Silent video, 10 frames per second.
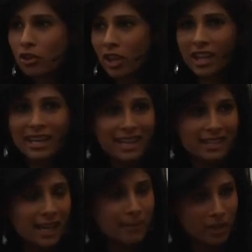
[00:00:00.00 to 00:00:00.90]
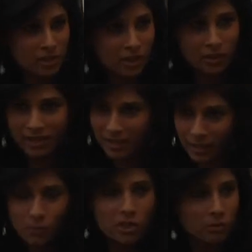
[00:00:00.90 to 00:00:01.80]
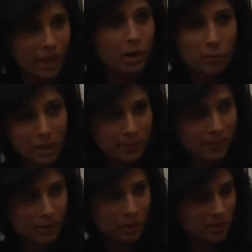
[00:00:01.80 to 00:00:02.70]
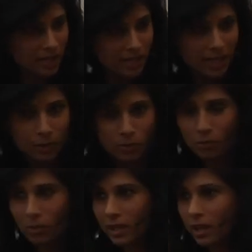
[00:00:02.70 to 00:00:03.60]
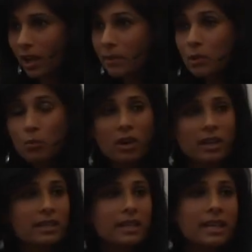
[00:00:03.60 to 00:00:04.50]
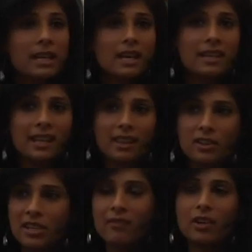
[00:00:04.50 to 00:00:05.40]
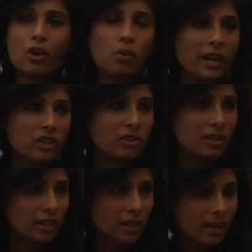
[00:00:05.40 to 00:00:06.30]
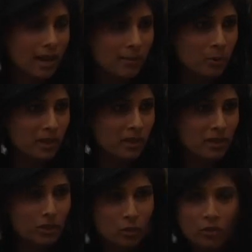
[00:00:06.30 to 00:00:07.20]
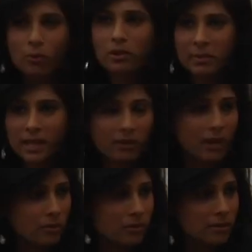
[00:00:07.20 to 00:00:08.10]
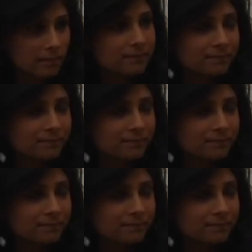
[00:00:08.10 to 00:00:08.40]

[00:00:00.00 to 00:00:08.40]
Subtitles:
So that the next time there's a crisis, and which there will be because that's how the world economy works, that there's never a question about whether the euro will be around.